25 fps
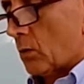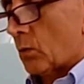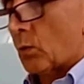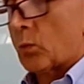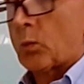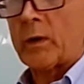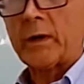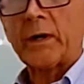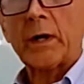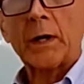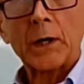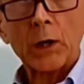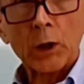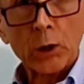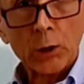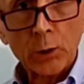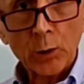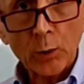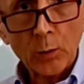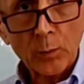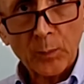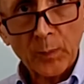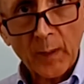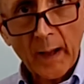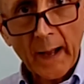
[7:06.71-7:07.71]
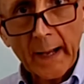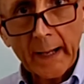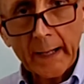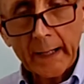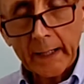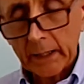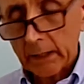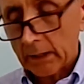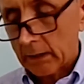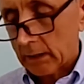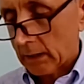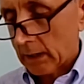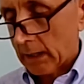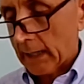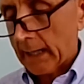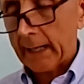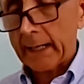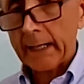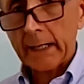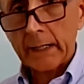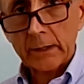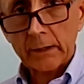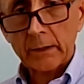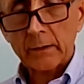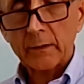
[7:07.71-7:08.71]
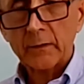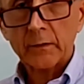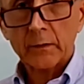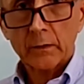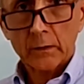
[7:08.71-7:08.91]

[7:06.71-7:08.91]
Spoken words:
We're going to look back and